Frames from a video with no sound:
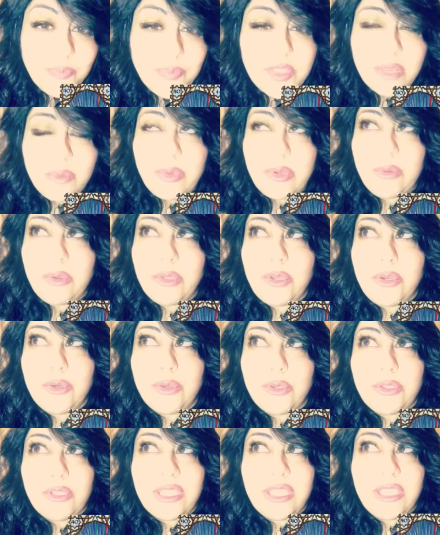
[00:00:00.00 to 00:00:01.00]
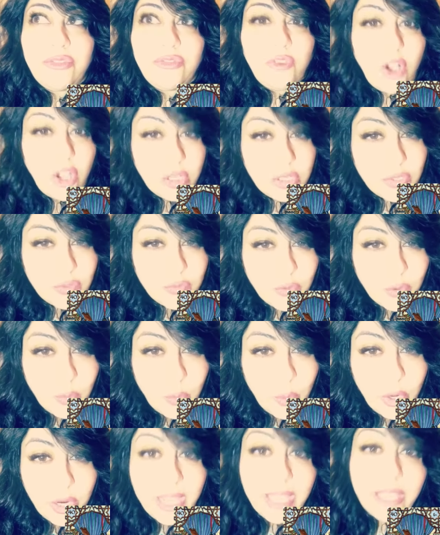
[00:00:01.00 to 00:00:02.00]
Some people use the fox for
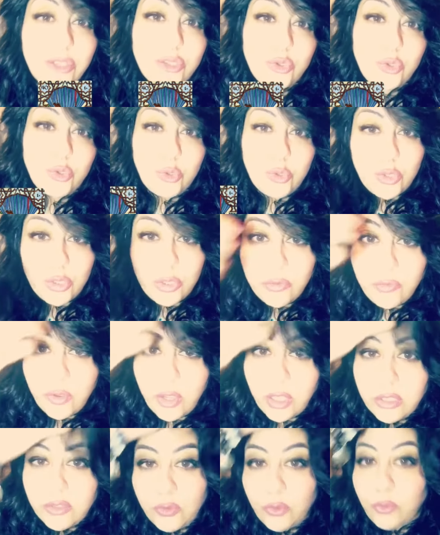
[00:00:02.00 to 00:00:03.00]
work. I used to use the fox for